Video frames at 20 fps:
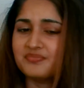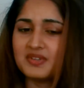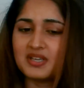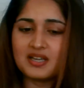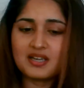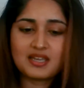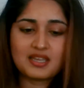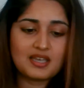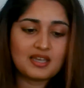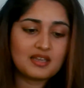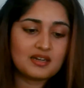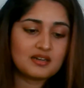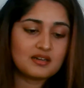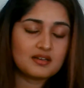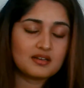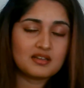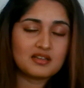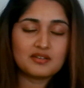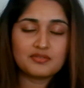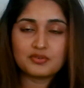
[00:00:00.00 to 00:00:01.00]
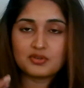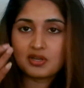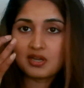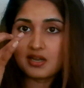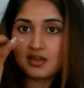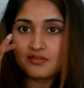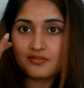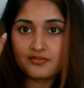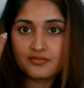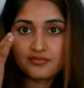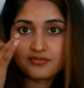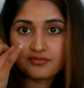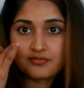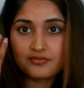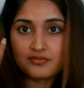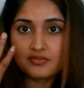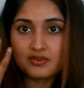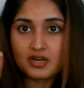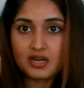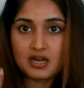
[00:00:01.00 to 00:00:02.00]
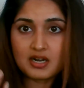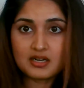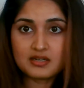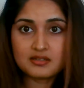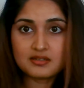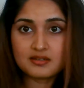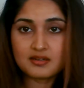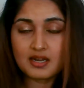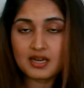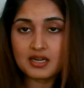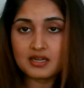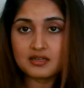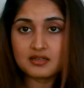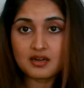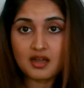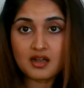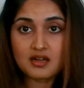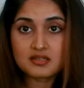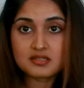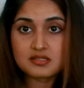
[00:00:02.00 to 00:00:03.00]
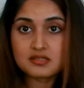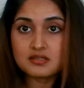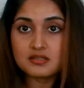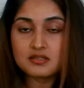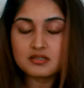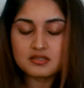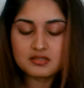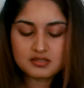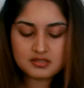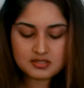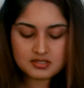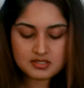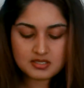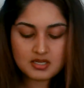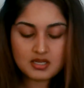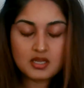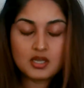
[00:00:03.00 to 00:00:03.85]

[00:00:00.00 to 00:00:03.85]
again if you have under eye dark circles